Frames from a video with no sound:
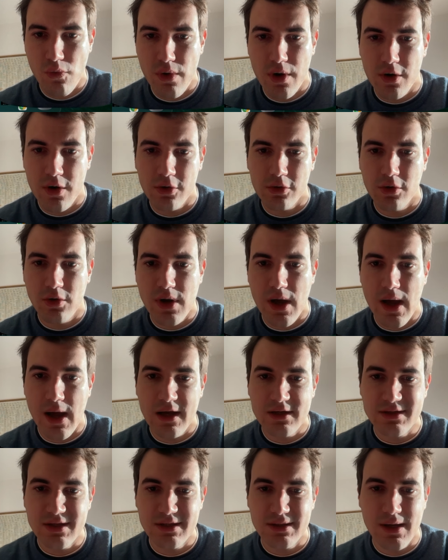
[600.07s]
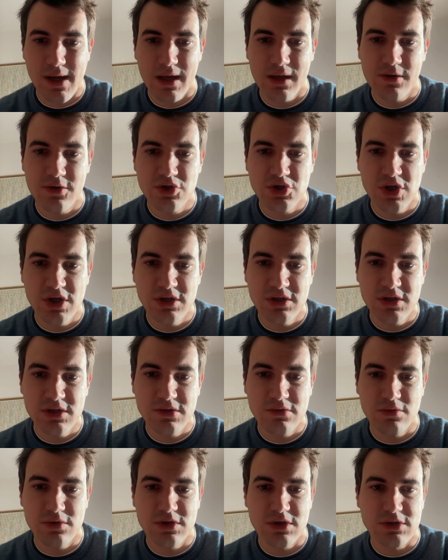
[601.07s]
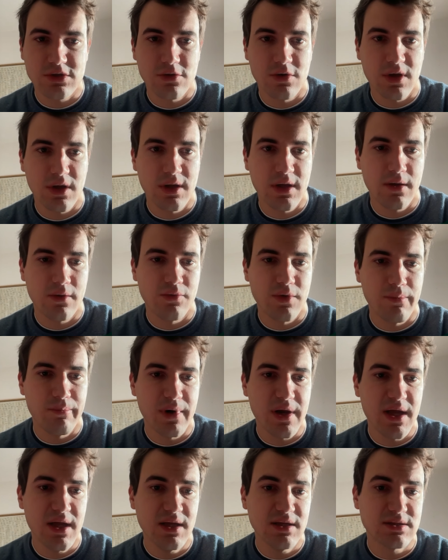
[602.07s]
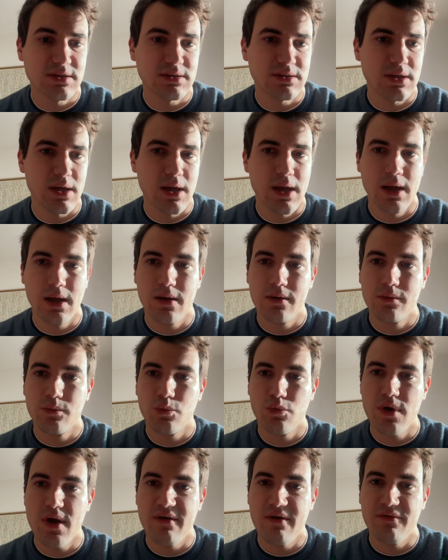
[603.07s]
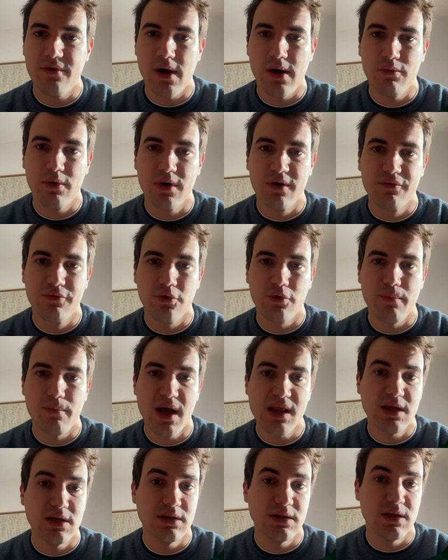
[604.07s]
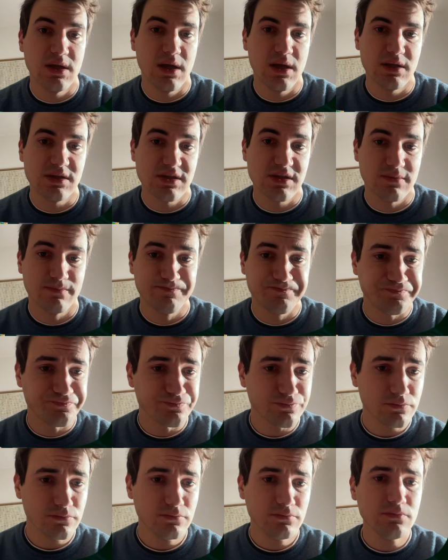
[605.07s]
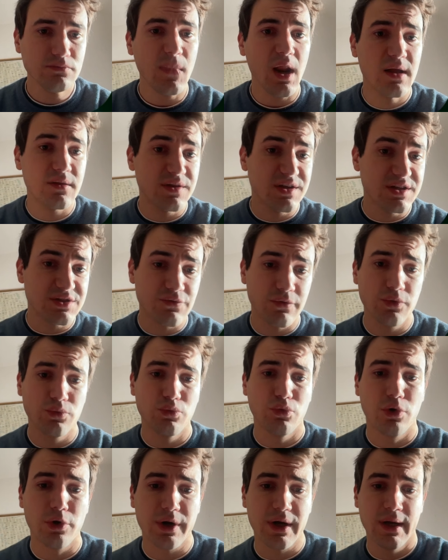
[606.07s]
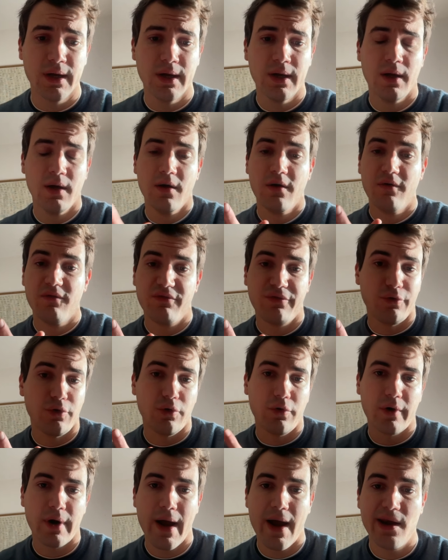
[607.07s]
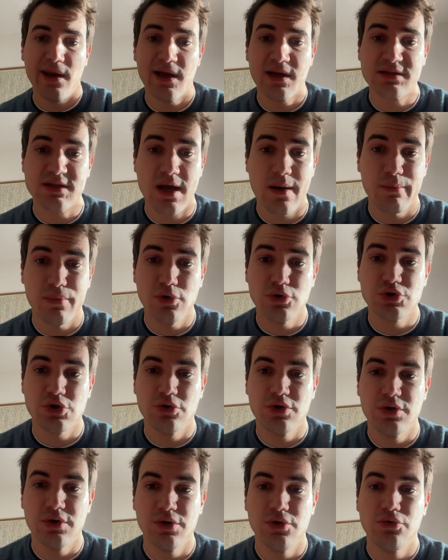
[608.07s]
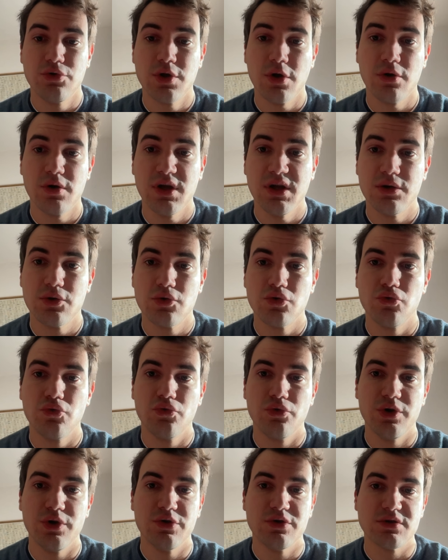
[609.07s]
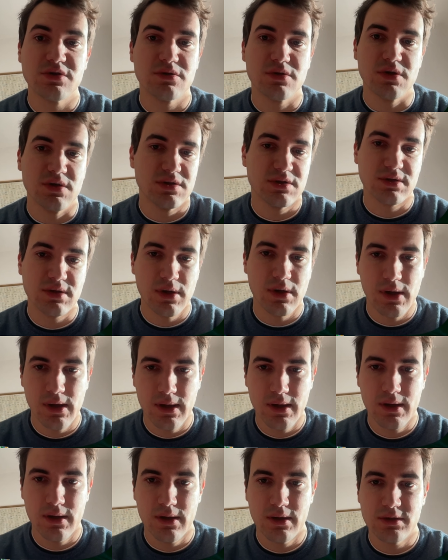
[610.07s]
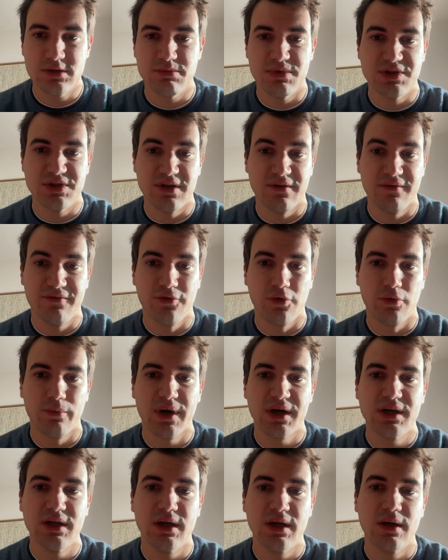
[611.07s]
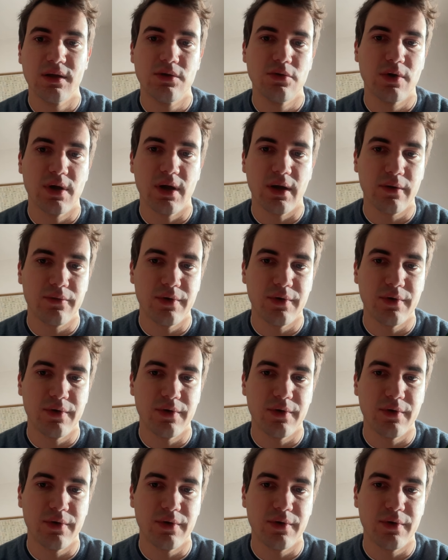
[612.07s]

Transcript: we're not gonna ask other changes, we're just gonna click replace, and we have our formatted tickets. This would work for any example, so you don't need to use this specific format ticket. You can